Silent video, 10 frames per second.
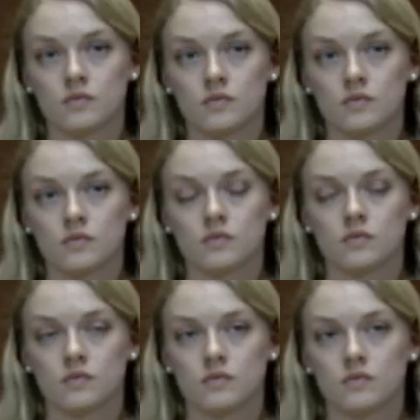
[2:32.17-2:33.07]

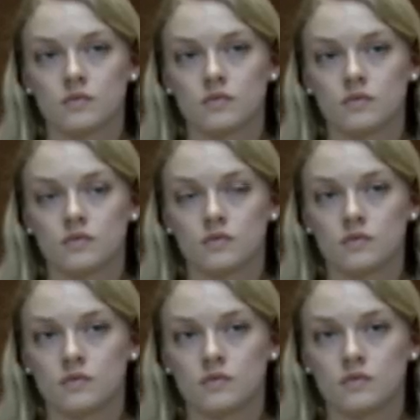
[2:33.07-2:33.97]

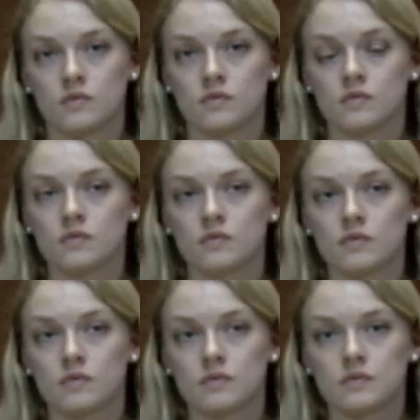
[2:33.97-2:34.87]

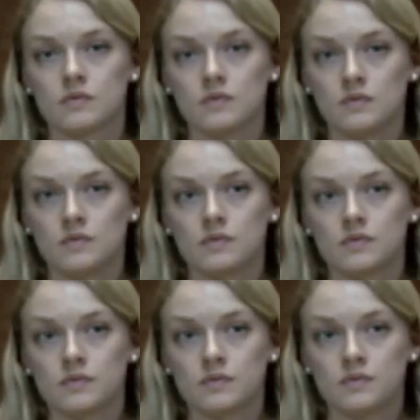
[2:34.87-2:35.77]

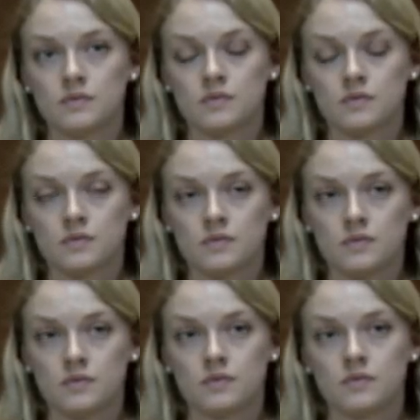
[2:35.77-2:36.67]

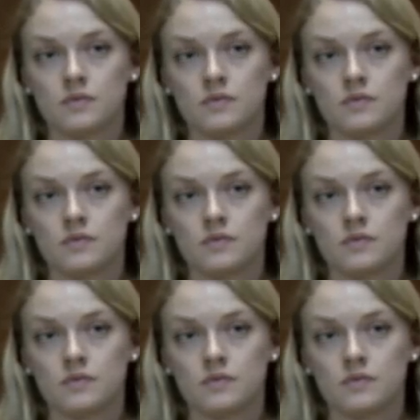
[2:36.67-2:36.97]
[no speech]